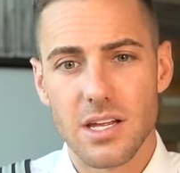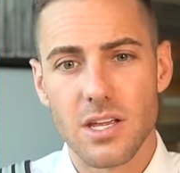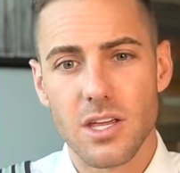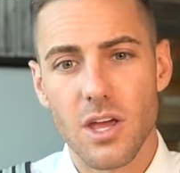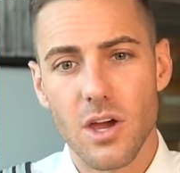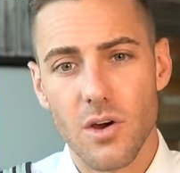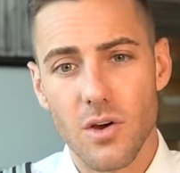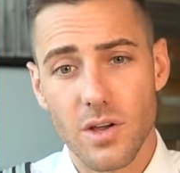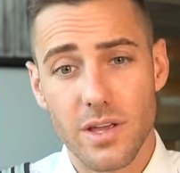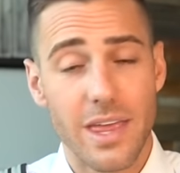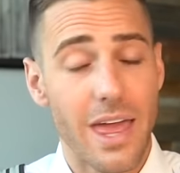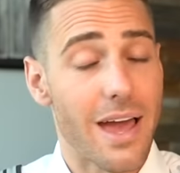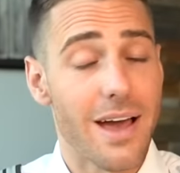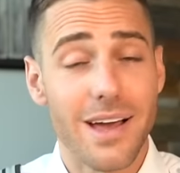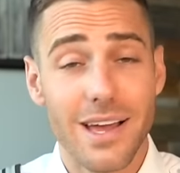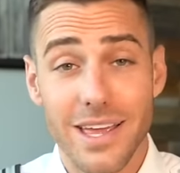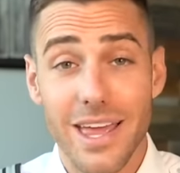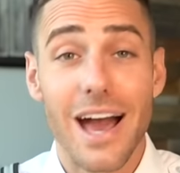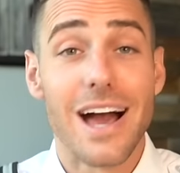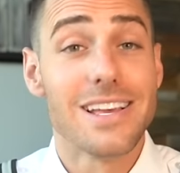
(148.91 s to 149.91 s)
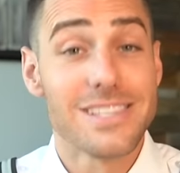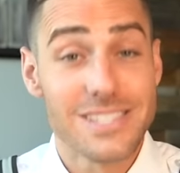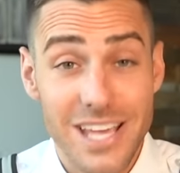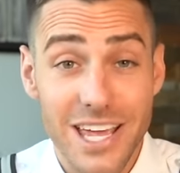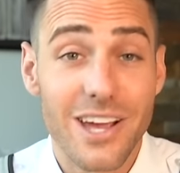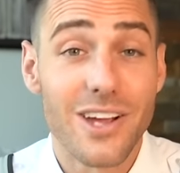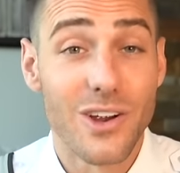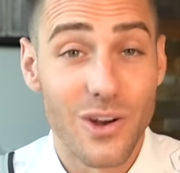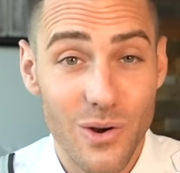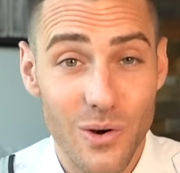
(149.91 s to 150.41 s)
guys
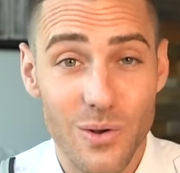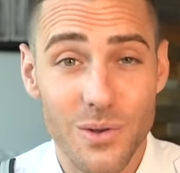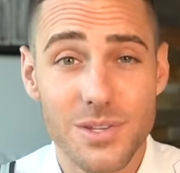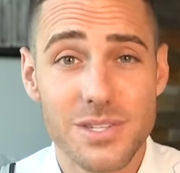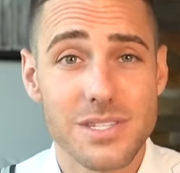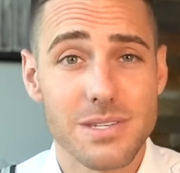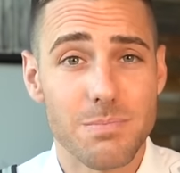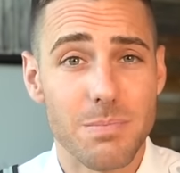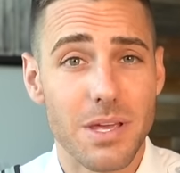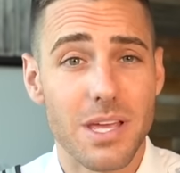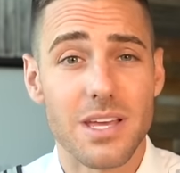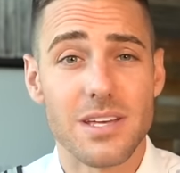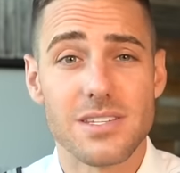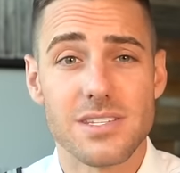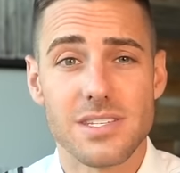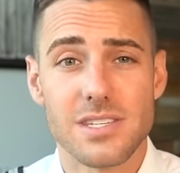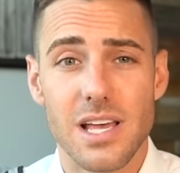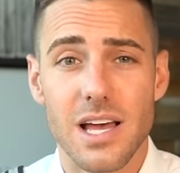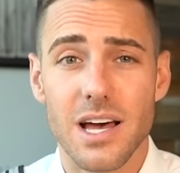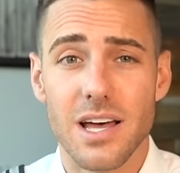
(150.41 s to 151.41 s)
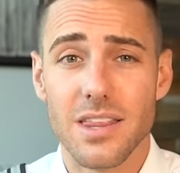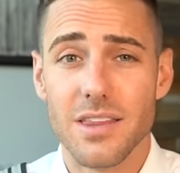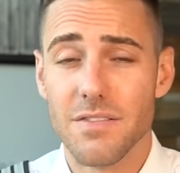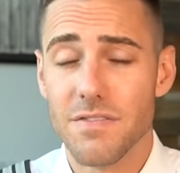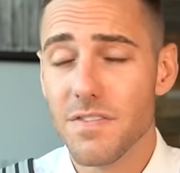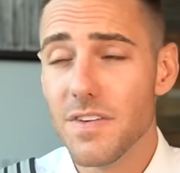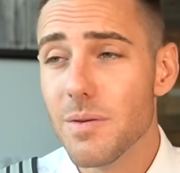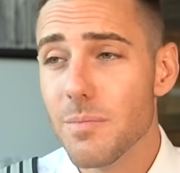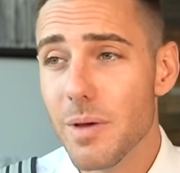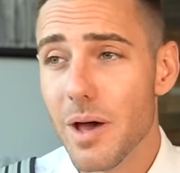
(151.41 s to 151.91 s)
and girls, because the
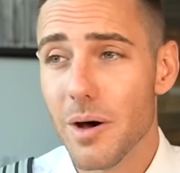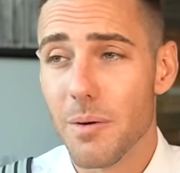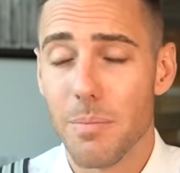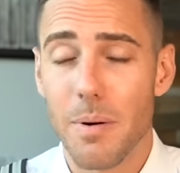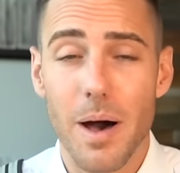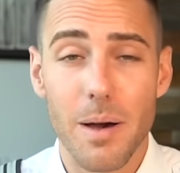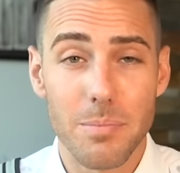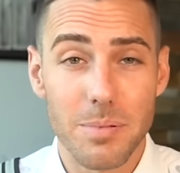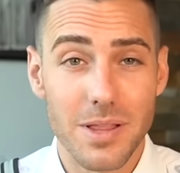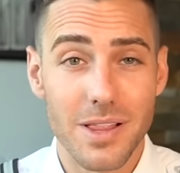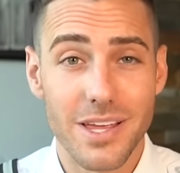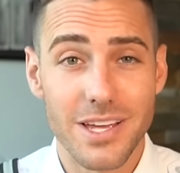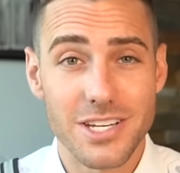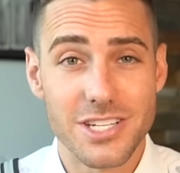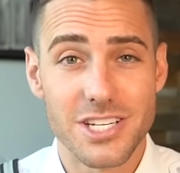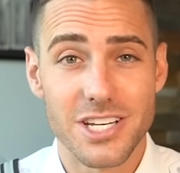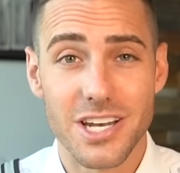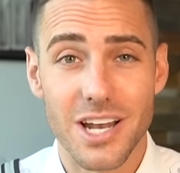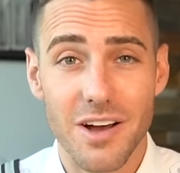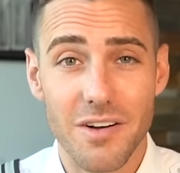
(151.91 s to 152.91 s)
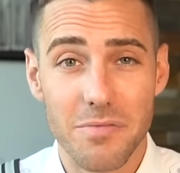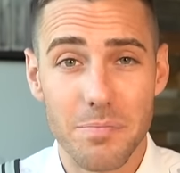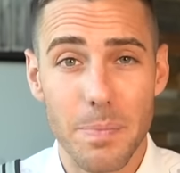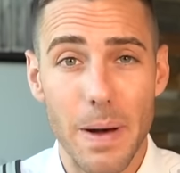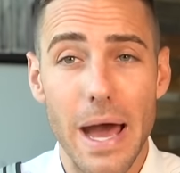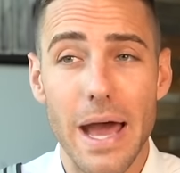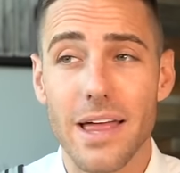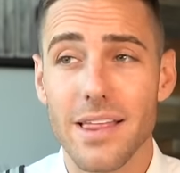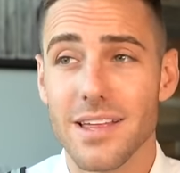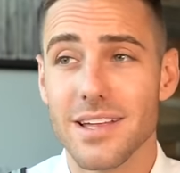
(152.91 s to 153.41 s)
female population of
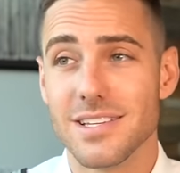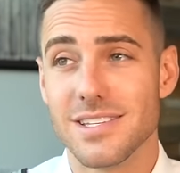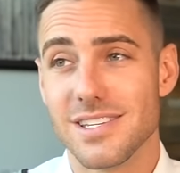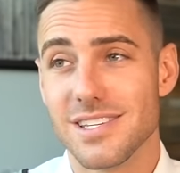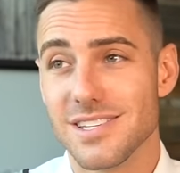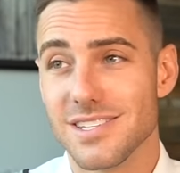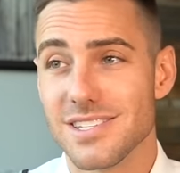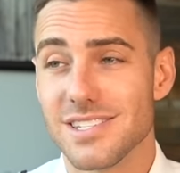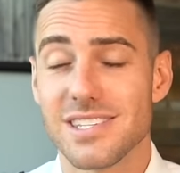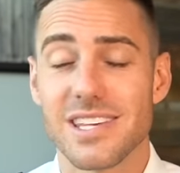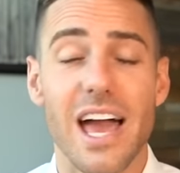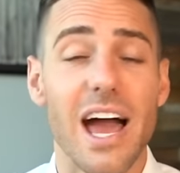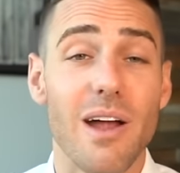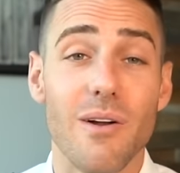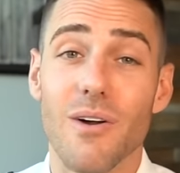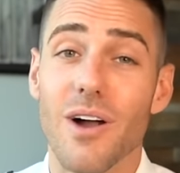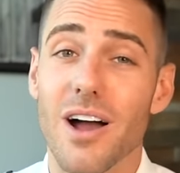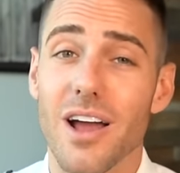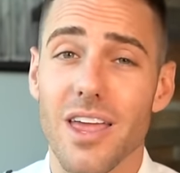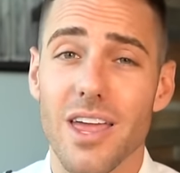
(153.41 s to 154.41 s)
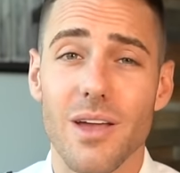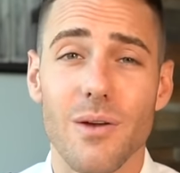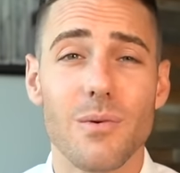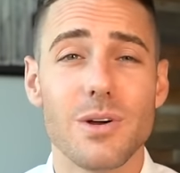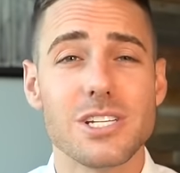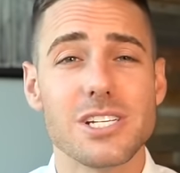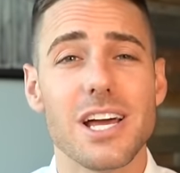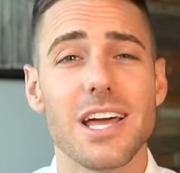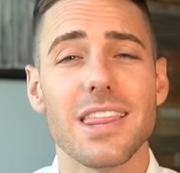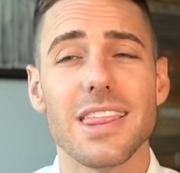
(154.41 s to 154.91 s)
pilots is skyrocketing,
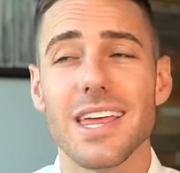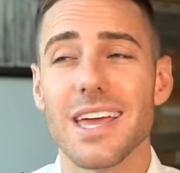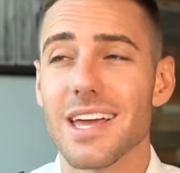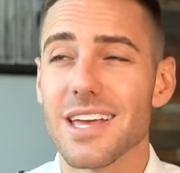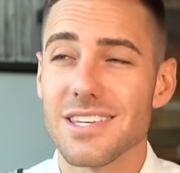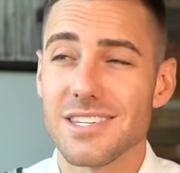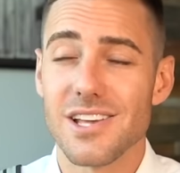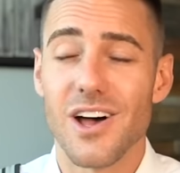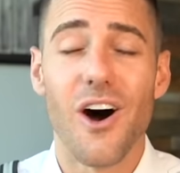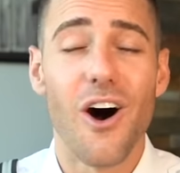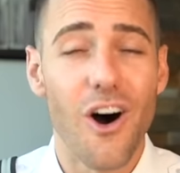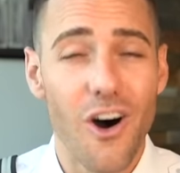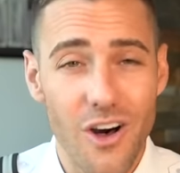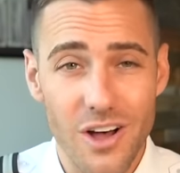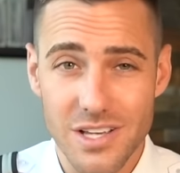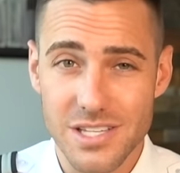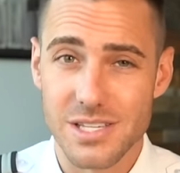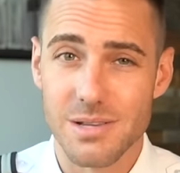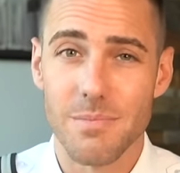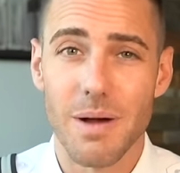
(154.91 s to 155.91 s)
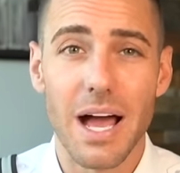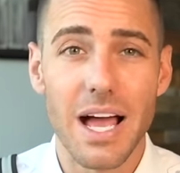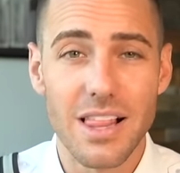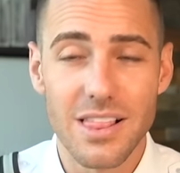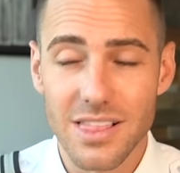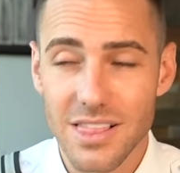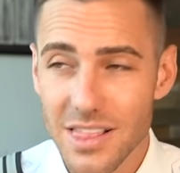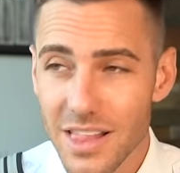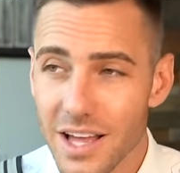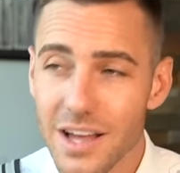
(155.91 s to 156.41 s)
which I think is awesome. I
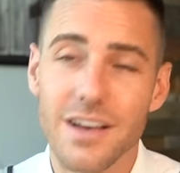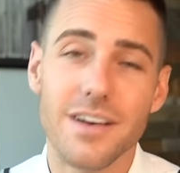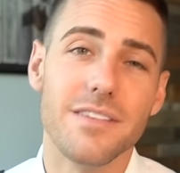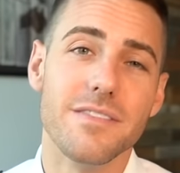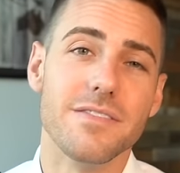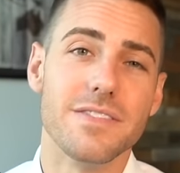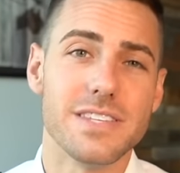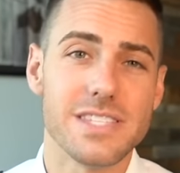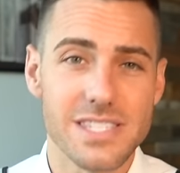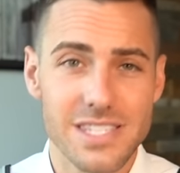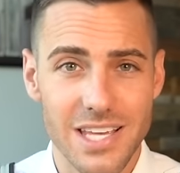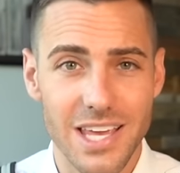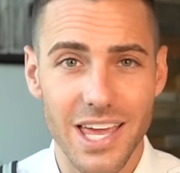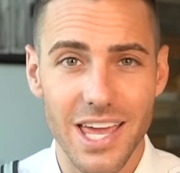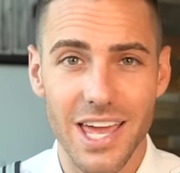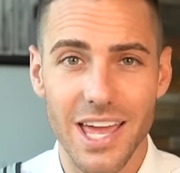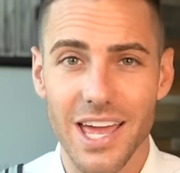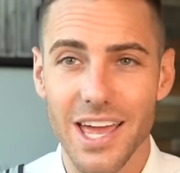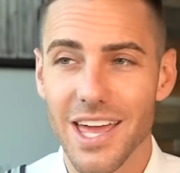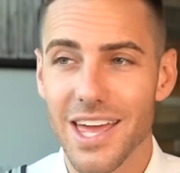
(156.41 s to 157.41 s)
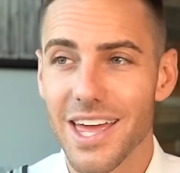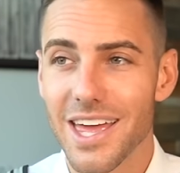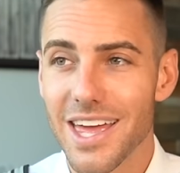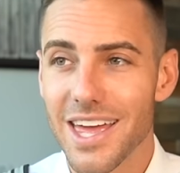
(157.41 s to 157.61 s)
love seeing